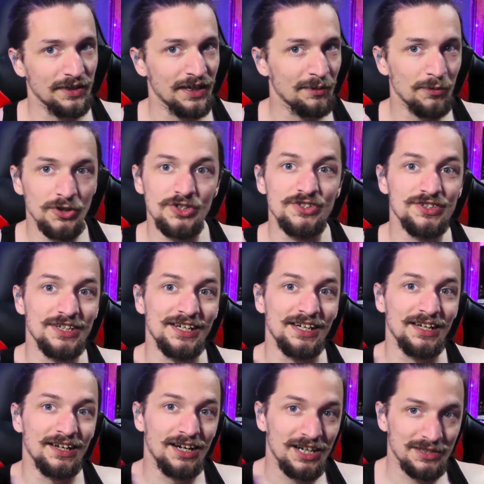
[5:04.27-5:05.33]
an
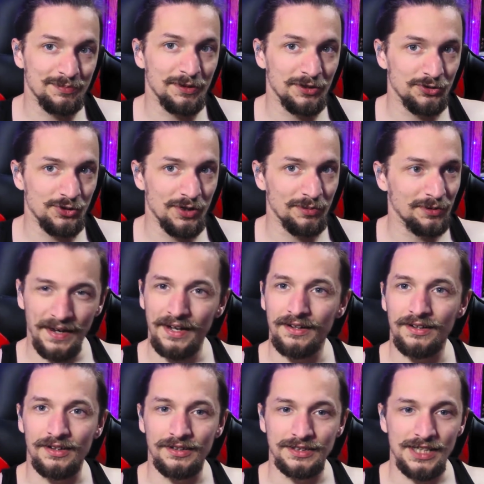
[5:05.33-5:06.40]
emergency hospital trip.
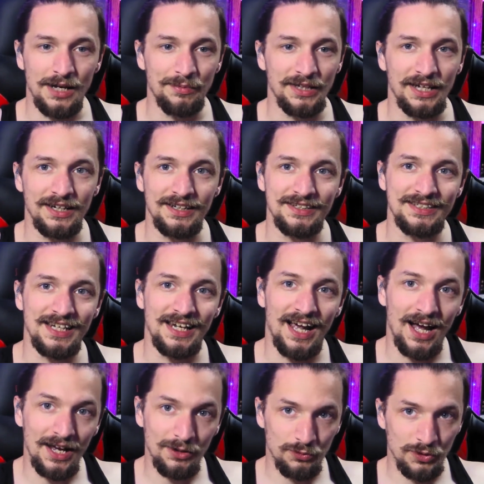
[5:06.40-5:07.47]
And on top of that, it's a
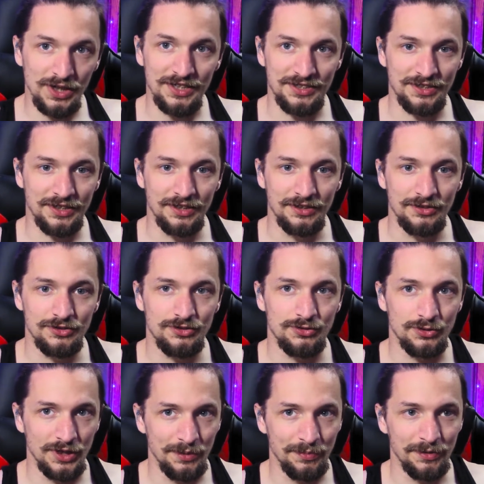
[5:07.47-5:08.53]
high-risk
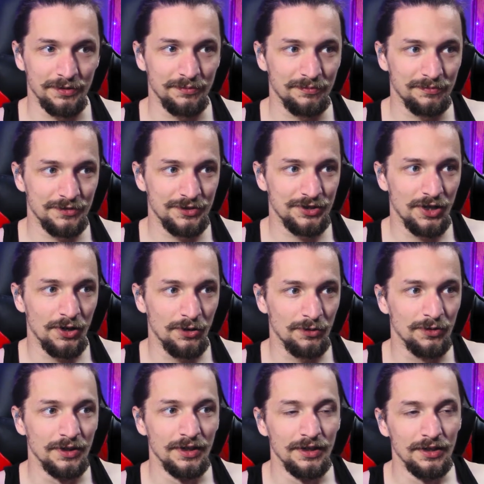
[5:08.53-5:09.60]
trip.
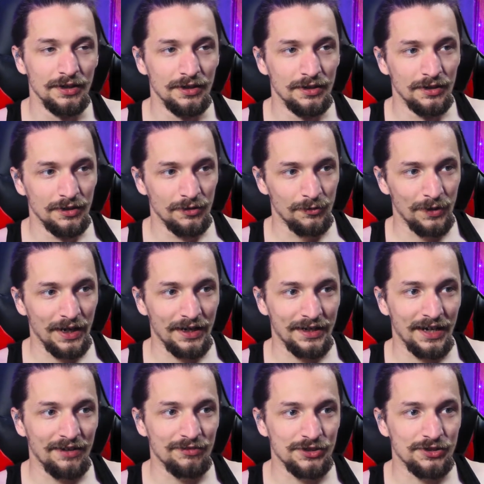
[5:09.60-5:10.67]
So we had to
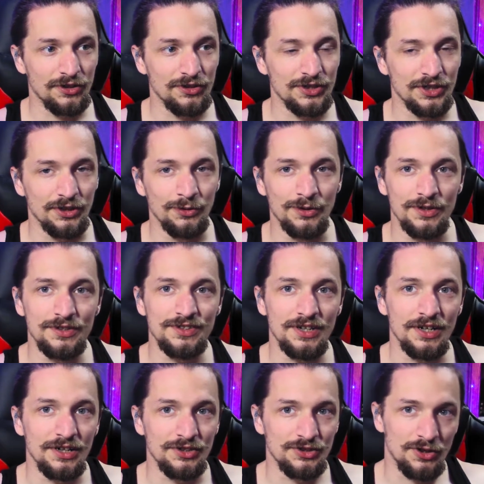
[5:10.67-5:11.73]
have a sergeant who was
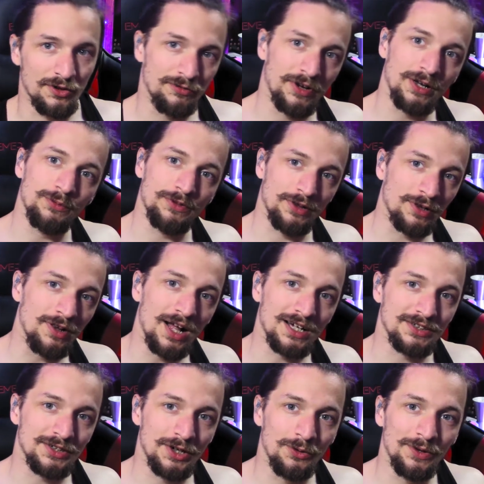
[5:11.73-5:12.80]
certified with a
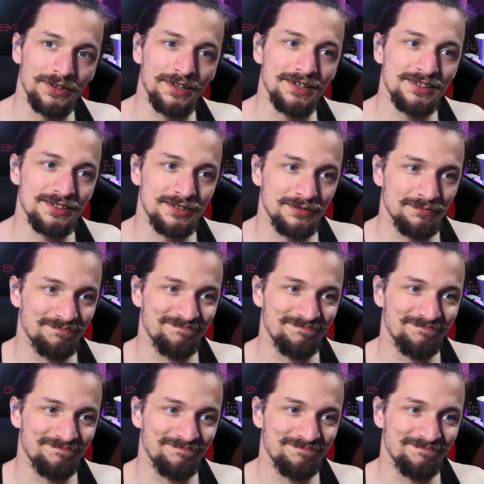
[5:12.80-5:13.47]
Glock to go with us